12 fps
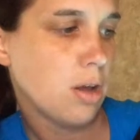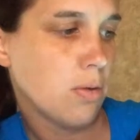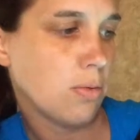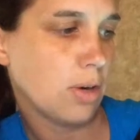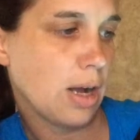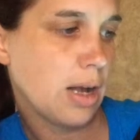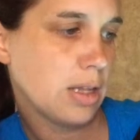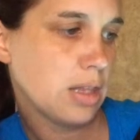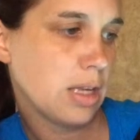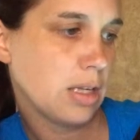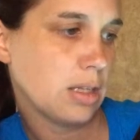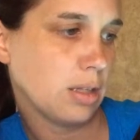Where I
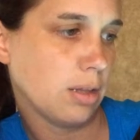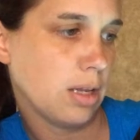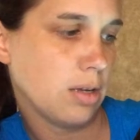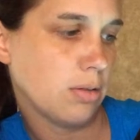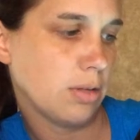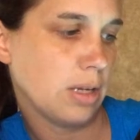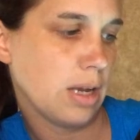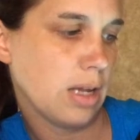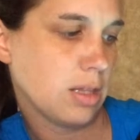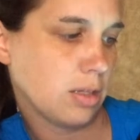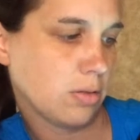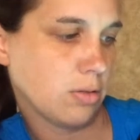think the legal and
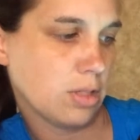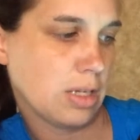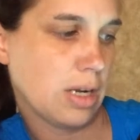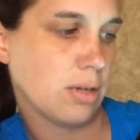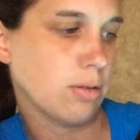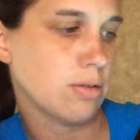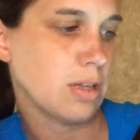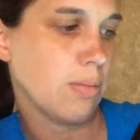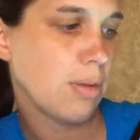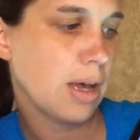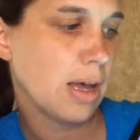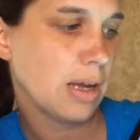ethical standards
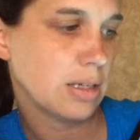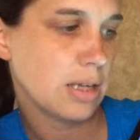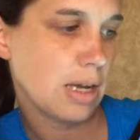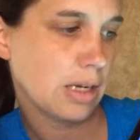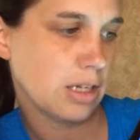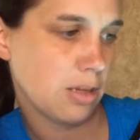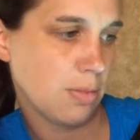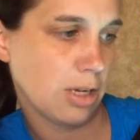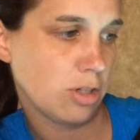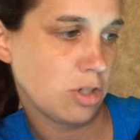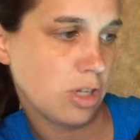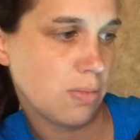impact
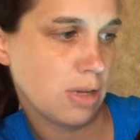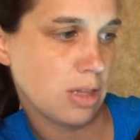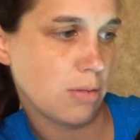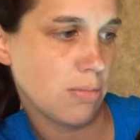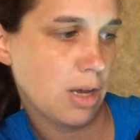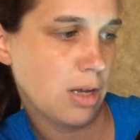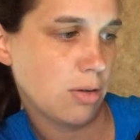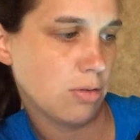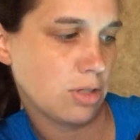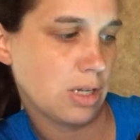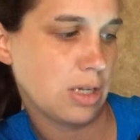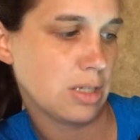academic achievement the
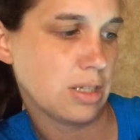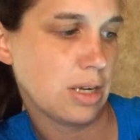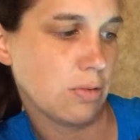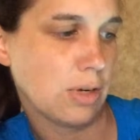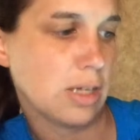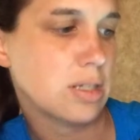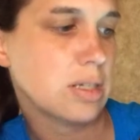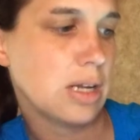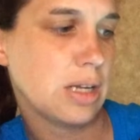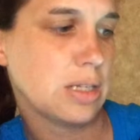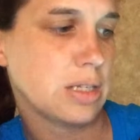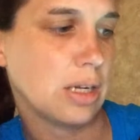most is standardized
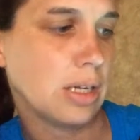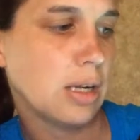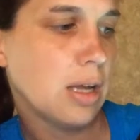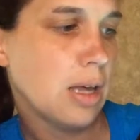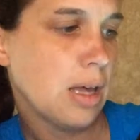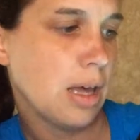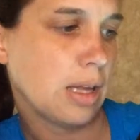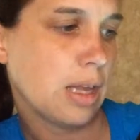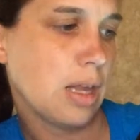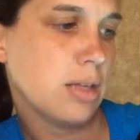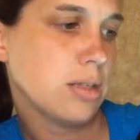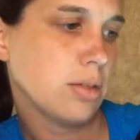testing. A
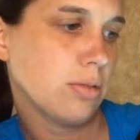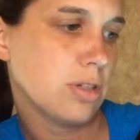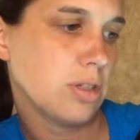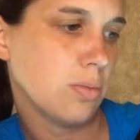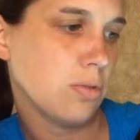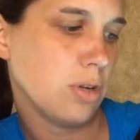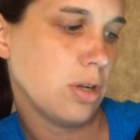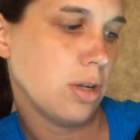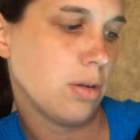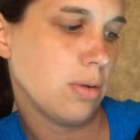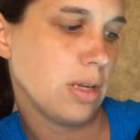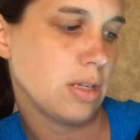counselor is the one
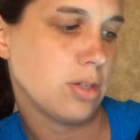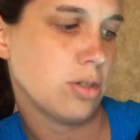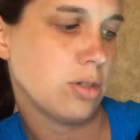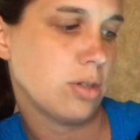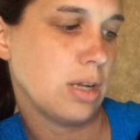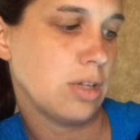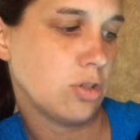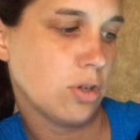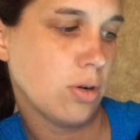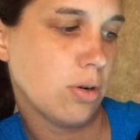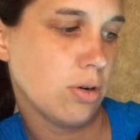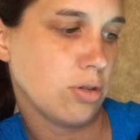who is in
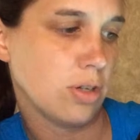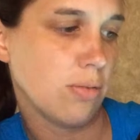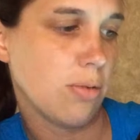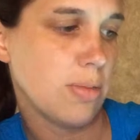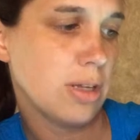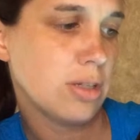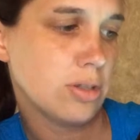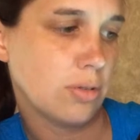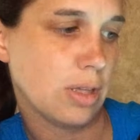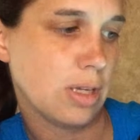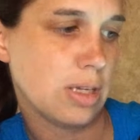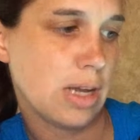charge of
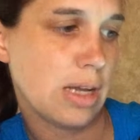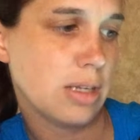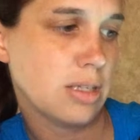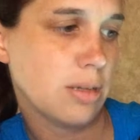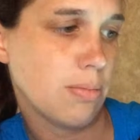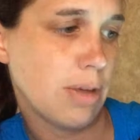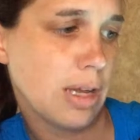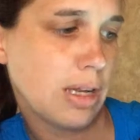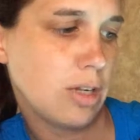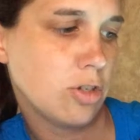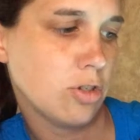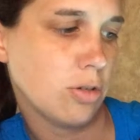administering the tests,
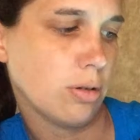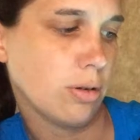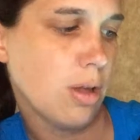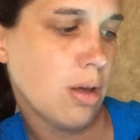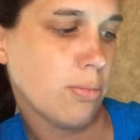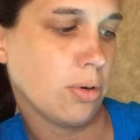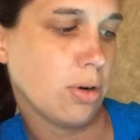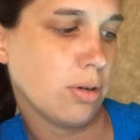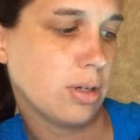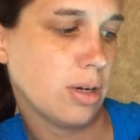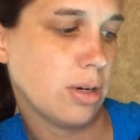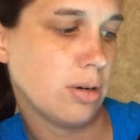making sure
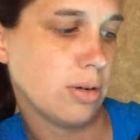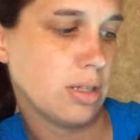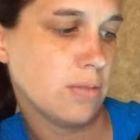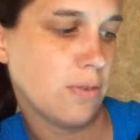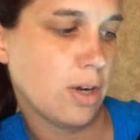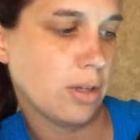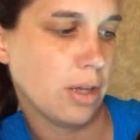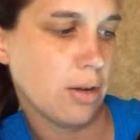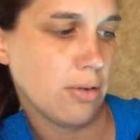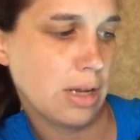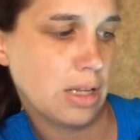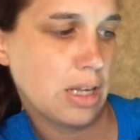protocol is
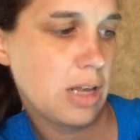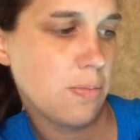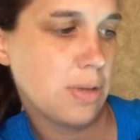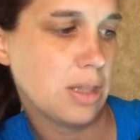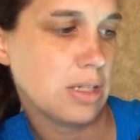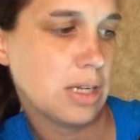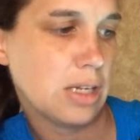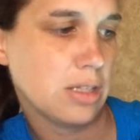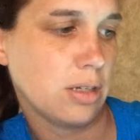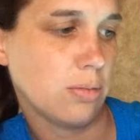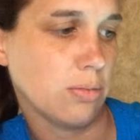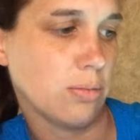followed, and keeping the
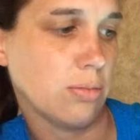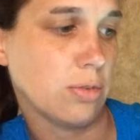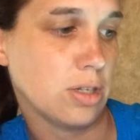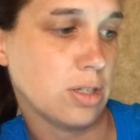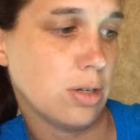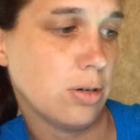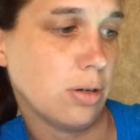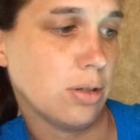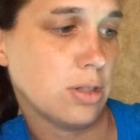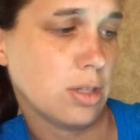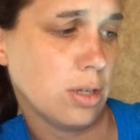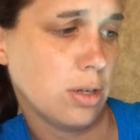testing
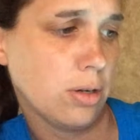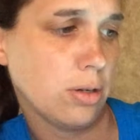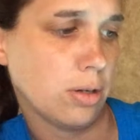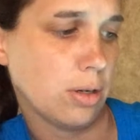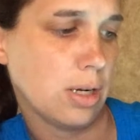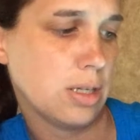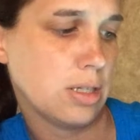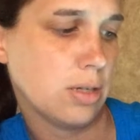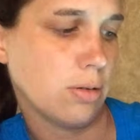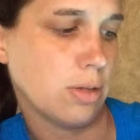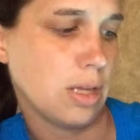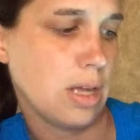results secure
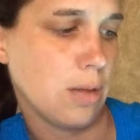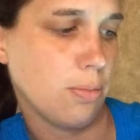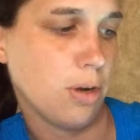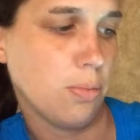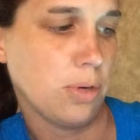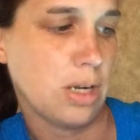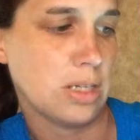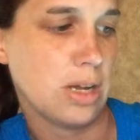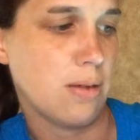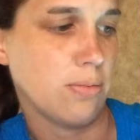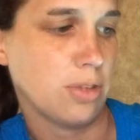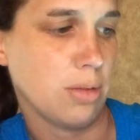until the appropriate
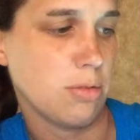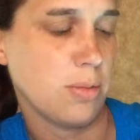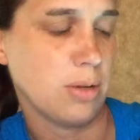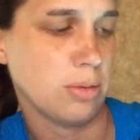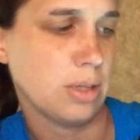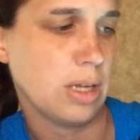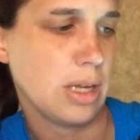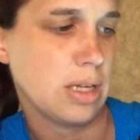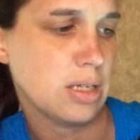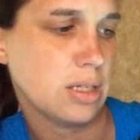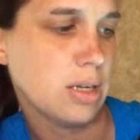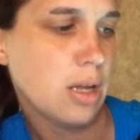time for them to be
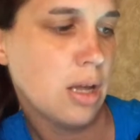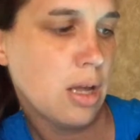released.